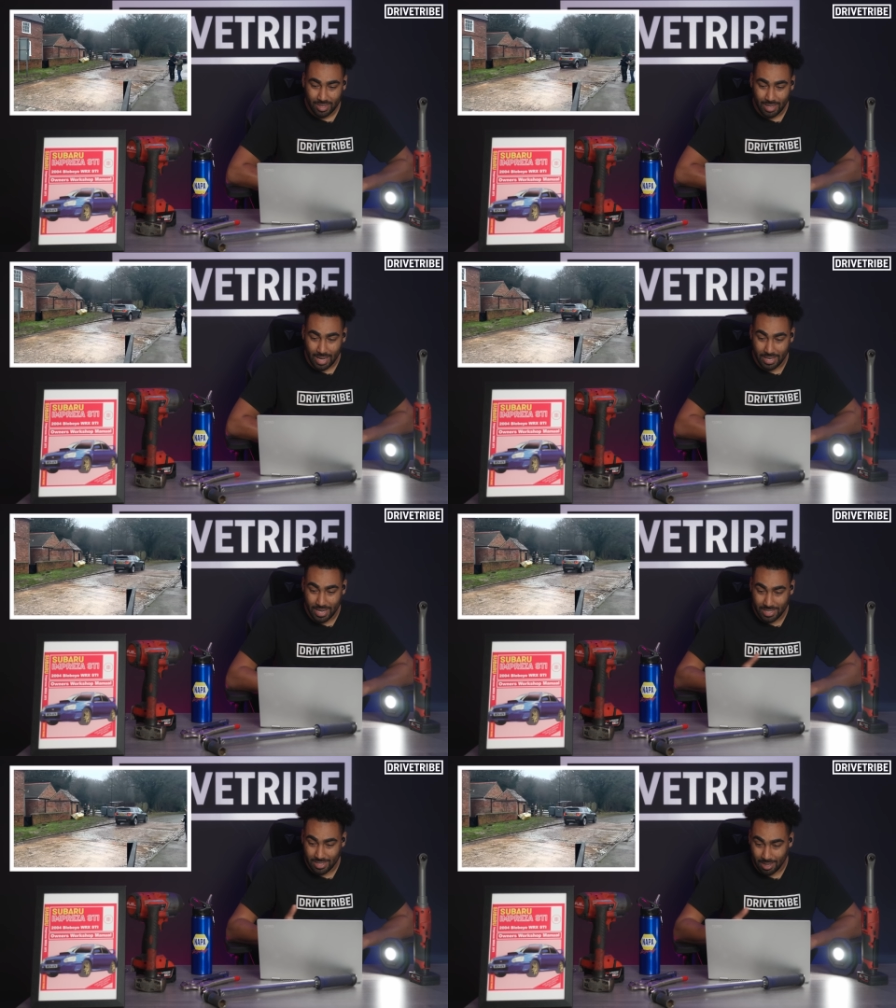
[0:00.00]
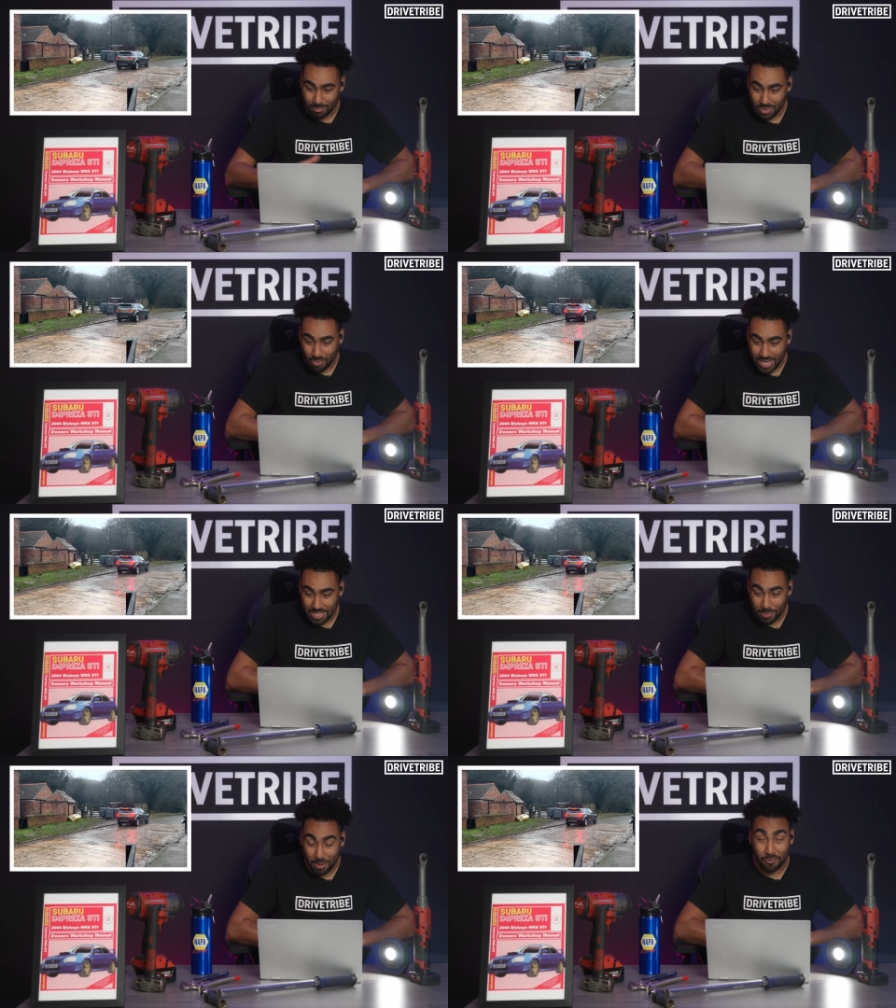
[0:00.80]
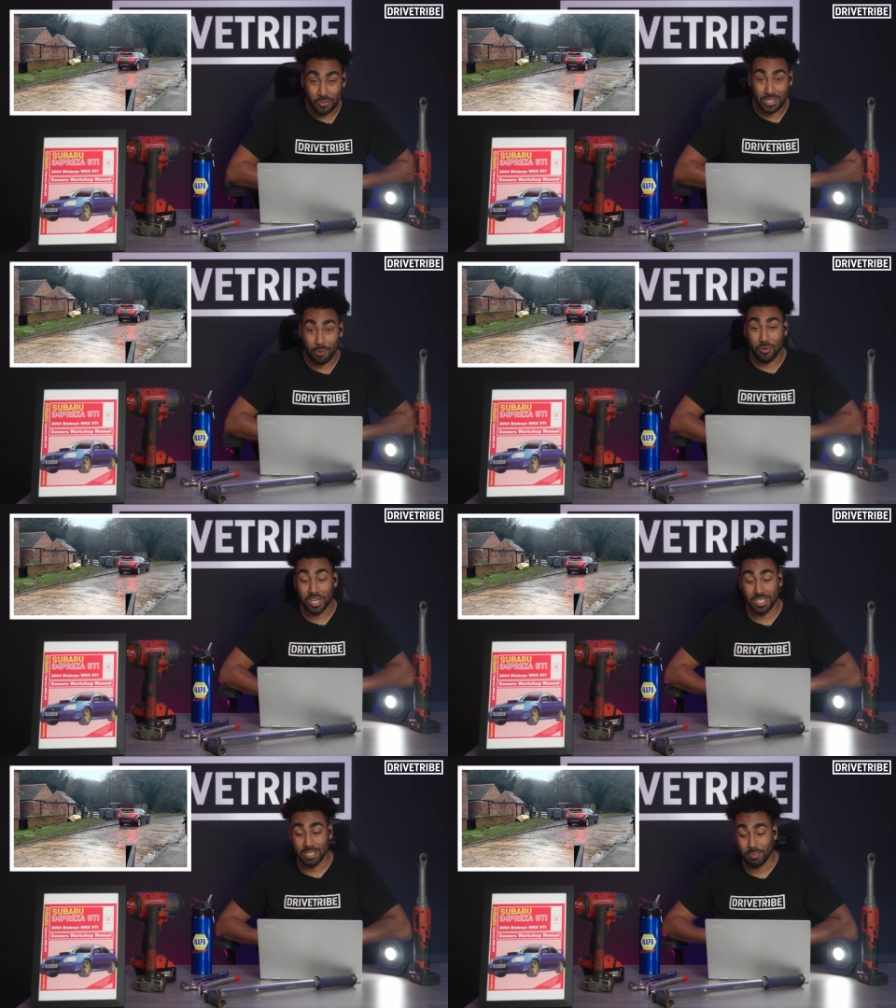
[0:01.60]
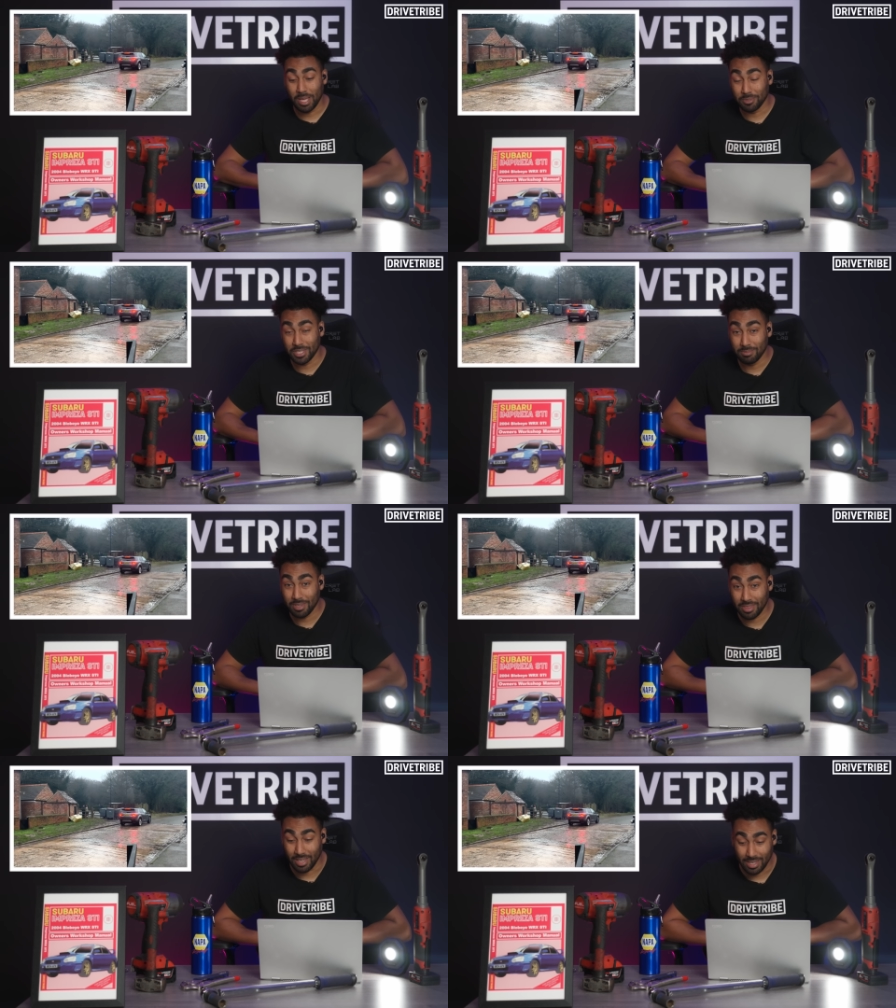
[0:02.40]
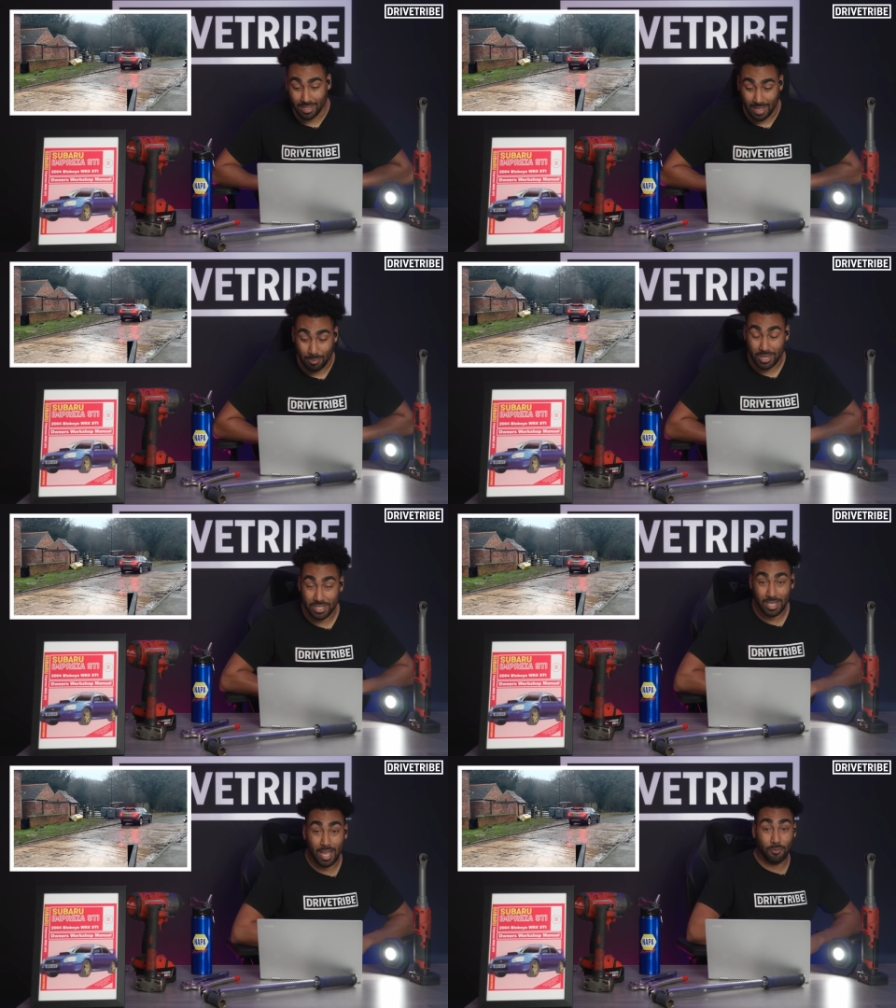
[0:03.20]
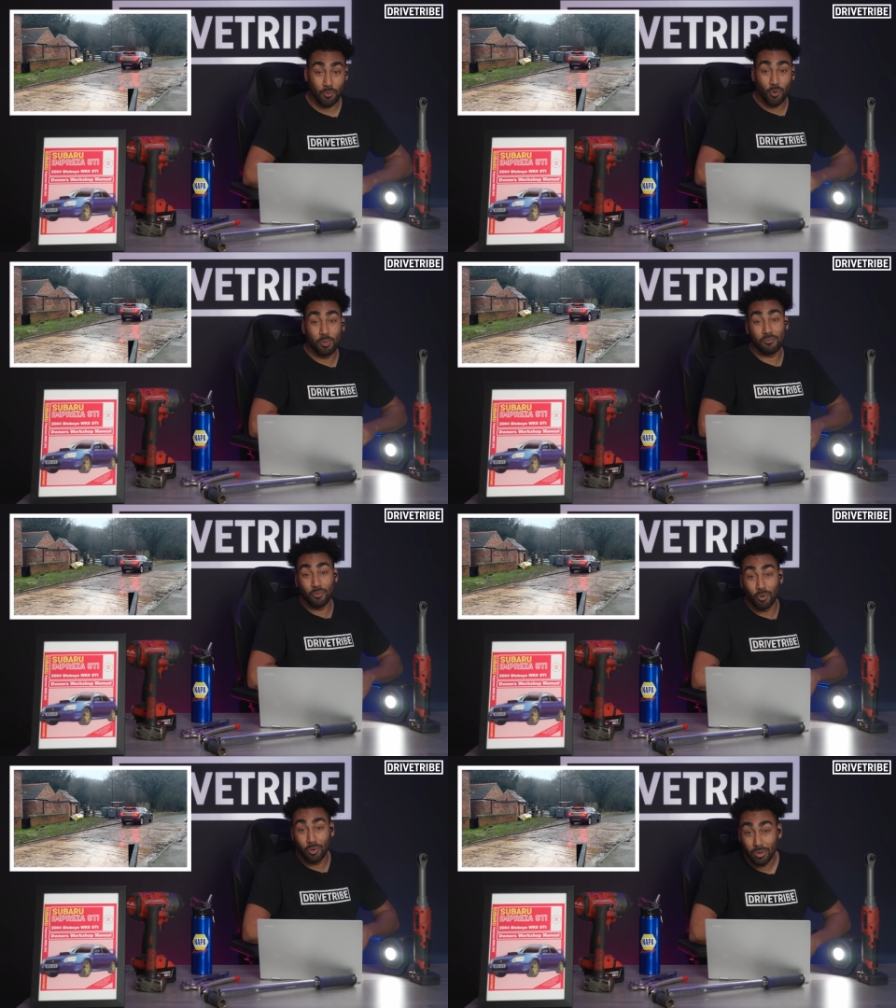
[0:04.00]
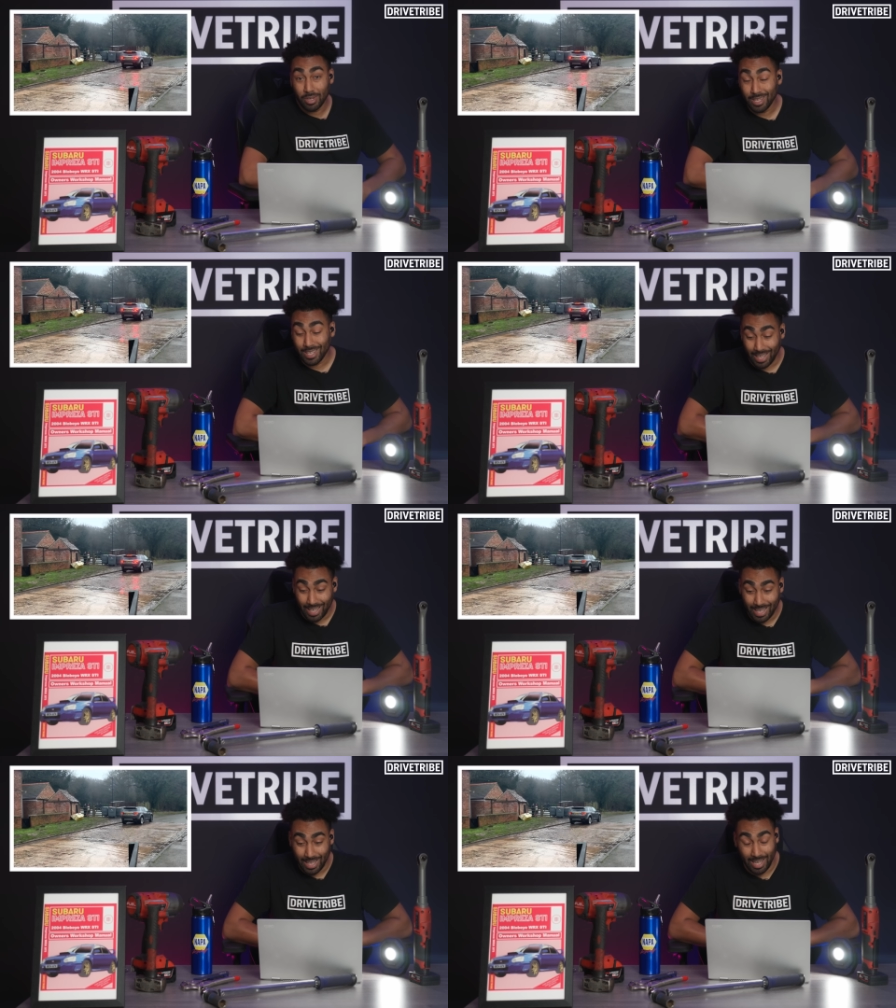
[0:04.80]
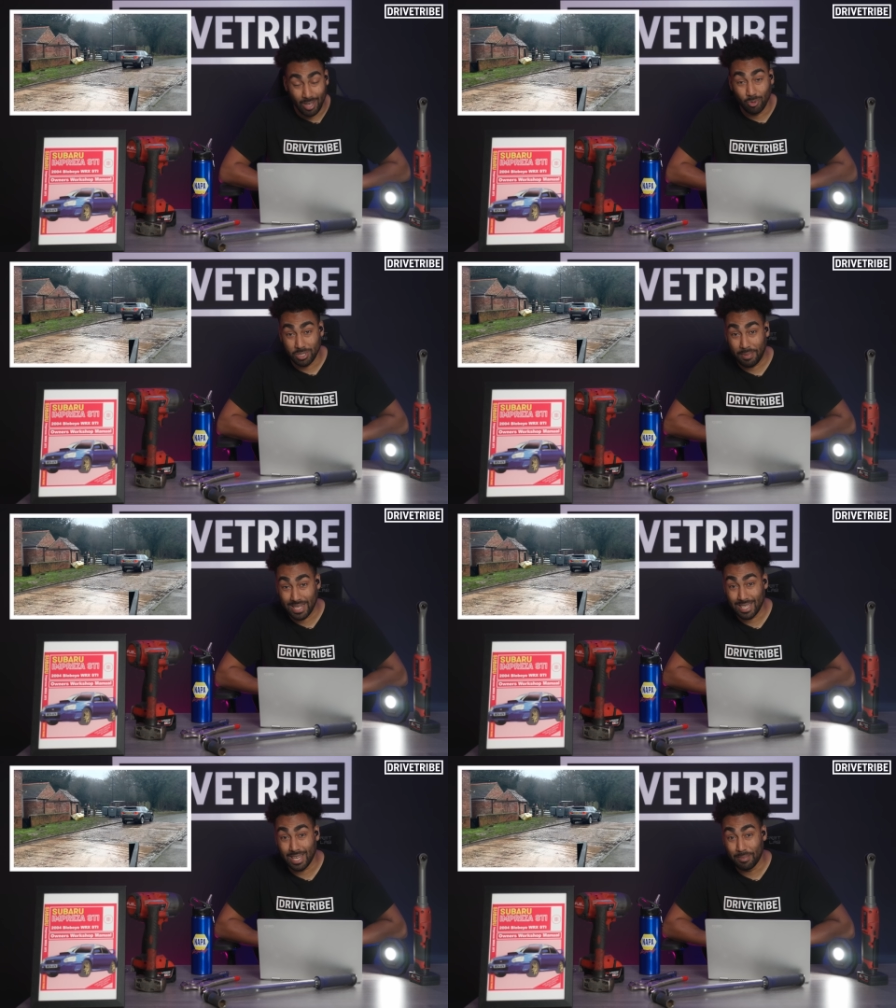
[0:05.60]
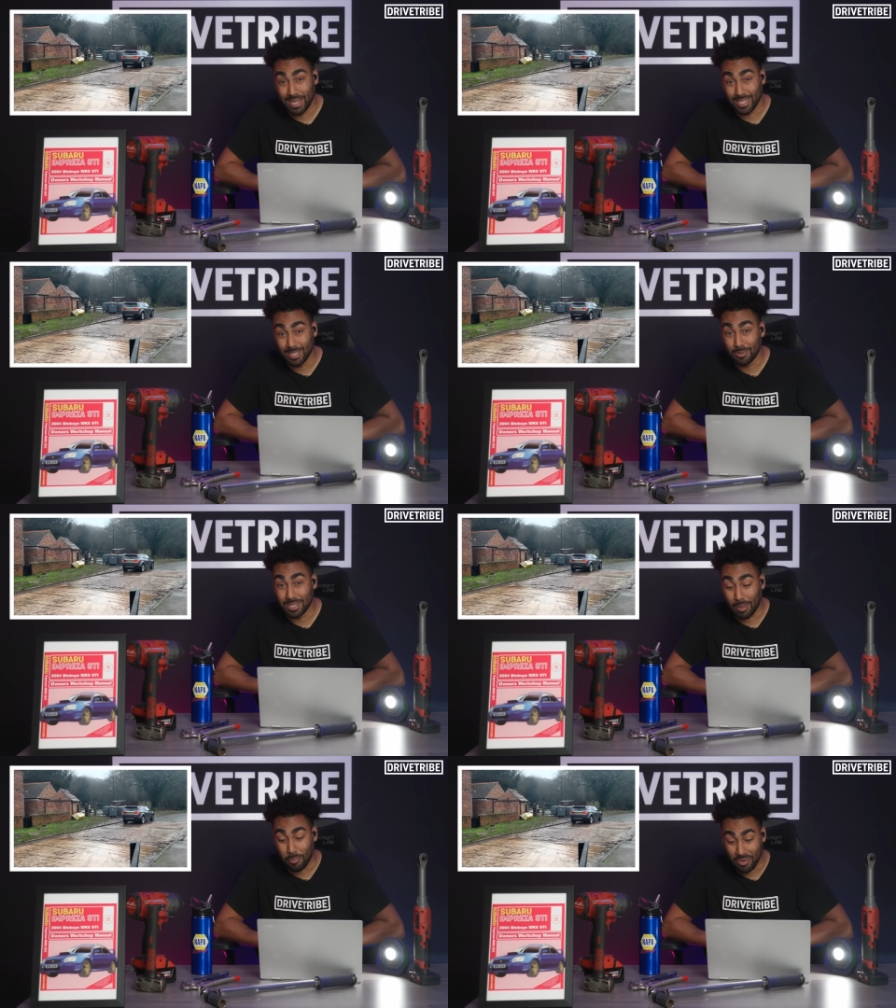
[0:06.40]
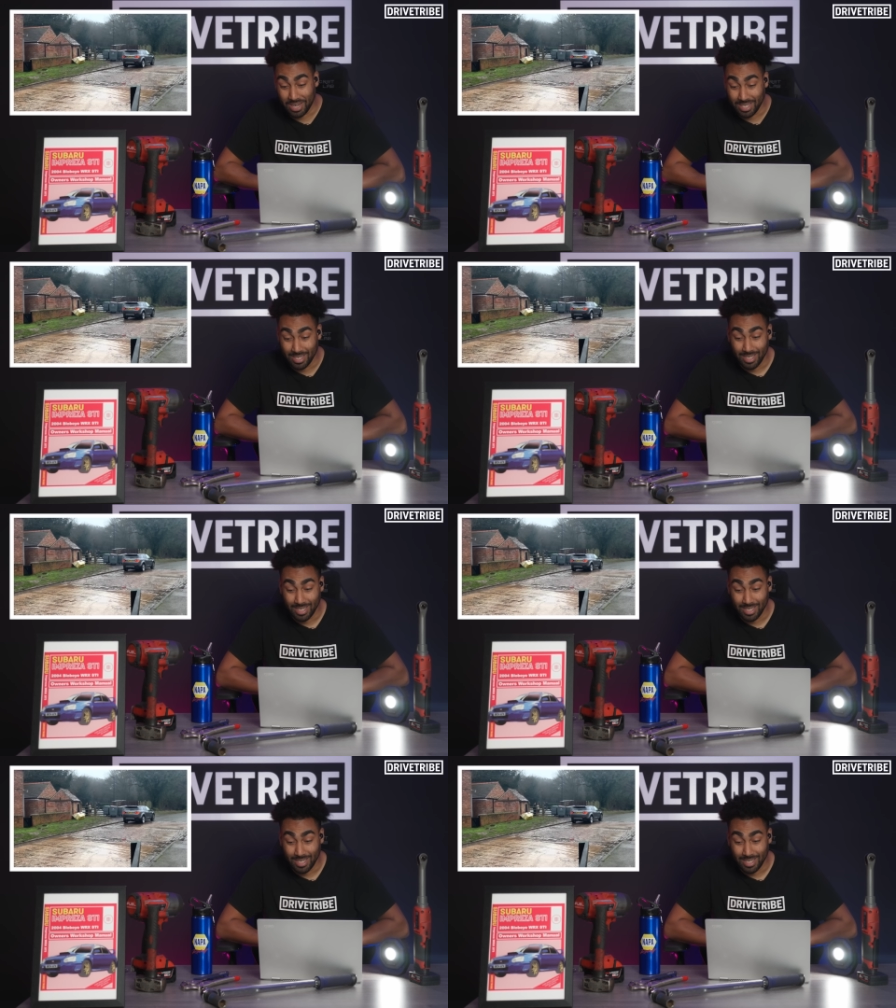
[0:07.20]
and there comes the white smoke, for some reason people seem to think that because they have a 4x4, it automatically makes it into a submarine.